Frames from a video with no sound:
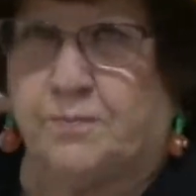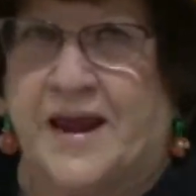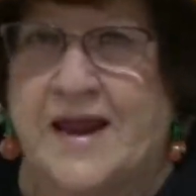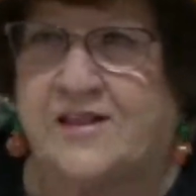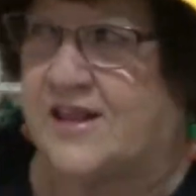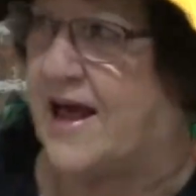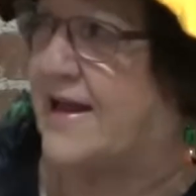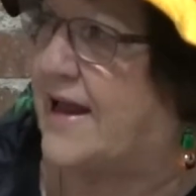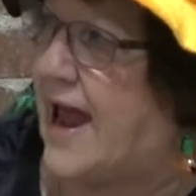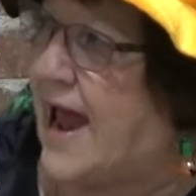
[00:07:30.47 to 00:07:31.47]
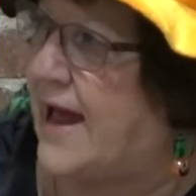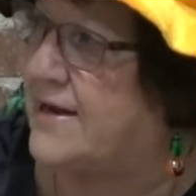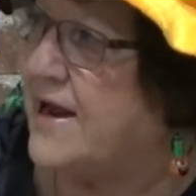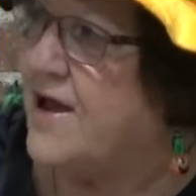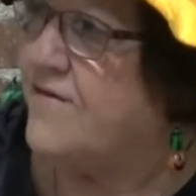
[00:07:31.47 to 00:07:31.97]
Pete the
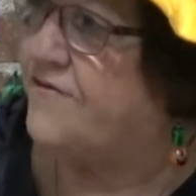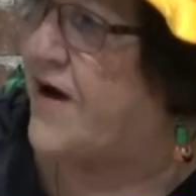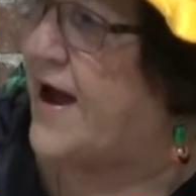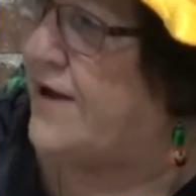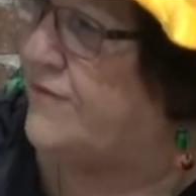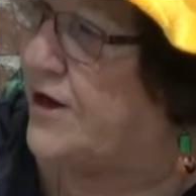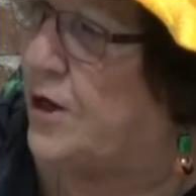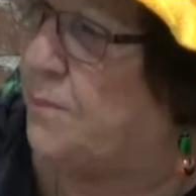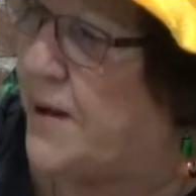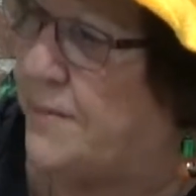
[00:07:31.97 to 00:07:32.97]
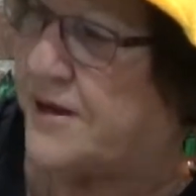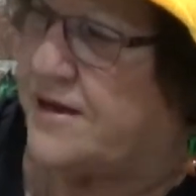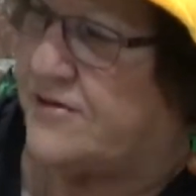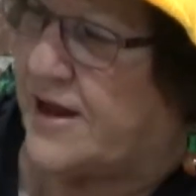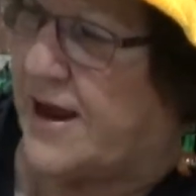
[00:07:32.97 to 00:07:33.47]
Cat five little pumpkins.